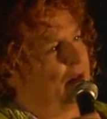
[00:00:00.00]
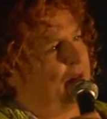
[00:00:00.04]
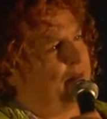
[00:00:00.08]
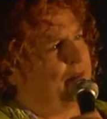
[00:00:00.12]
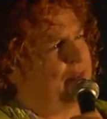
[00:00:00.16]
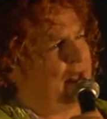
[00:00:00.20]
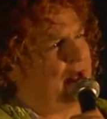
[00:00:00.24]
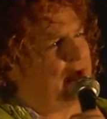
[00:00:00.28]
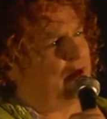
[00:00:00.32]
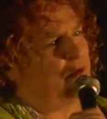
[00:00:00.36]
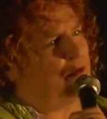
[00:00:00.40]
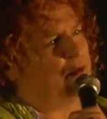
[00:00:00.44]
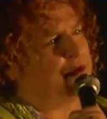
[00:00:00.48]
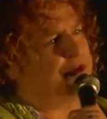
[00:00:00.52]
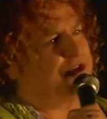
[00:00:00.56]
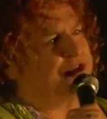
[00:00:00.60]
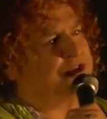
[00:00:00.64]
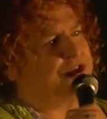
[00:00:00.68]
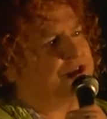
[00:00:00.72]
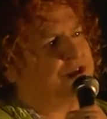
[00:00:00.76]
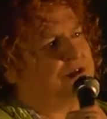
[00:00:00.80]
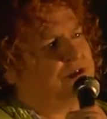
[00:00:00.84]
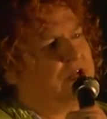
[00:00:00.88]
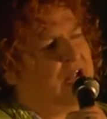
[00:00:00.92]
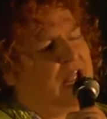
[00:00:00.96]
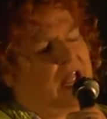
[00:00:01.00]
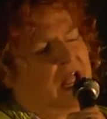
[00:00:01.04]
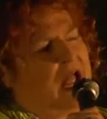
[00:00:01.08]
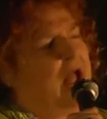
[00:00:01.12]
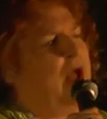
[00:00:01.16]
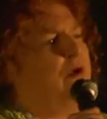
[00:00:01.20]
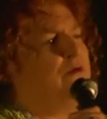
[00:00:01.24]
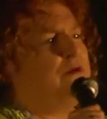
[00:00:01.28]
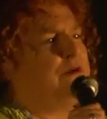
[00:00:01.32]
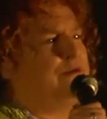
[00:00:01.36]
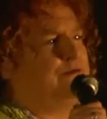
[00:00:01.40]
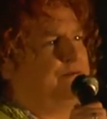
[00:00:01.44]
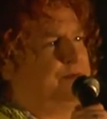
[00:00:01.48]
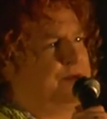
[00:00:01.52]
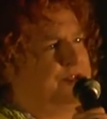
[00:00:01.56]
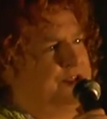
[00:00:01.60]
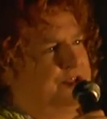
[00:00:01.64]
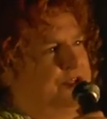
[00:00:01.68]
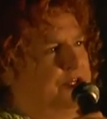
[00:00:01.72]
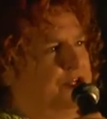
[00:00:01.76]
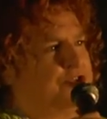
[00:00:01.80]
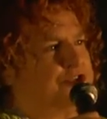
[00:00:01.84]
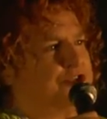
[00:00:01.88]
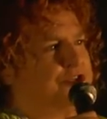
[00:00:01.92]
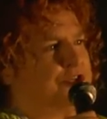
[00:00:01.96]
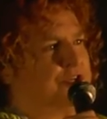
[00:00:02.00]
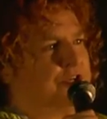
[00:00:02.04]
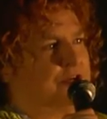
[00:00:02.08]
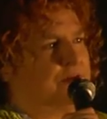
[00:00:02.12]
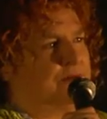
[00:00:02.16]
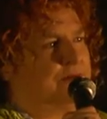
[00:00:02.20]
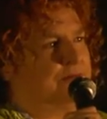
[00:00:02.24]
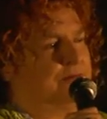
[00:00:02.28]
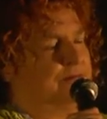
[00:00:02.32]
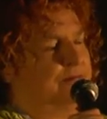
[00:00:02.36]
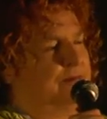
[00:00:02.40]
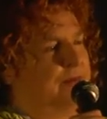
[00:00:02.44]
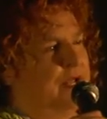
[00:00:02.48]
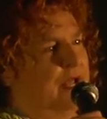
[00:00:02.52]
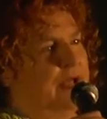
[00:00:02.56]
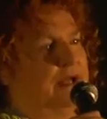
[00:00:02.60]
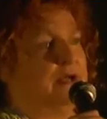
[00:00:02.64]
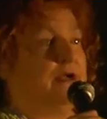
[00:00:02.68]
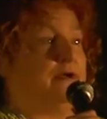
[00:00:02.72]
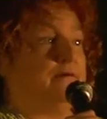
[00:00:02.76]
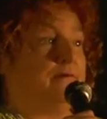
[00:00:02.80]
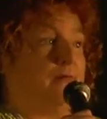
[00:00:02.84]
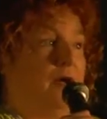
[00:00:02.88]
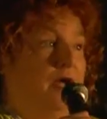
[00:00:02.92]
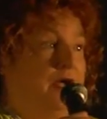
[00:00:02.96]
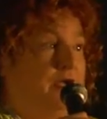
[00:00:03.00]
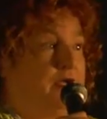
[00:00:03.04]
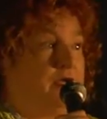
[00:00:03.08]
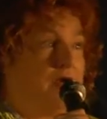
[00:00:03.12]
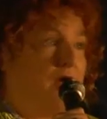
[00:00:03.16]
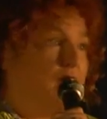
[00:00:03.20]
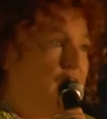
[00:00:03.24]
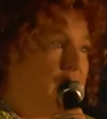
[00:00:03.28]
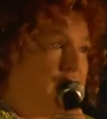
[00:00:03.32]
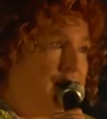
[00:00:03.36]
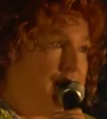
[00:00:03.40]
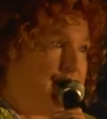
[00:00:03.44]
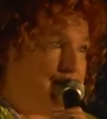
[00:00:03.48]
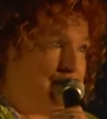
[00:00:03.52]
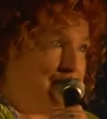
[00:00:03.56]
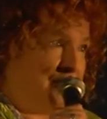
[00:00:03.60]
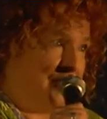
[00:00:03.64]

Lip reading: that it was out of position and it might not have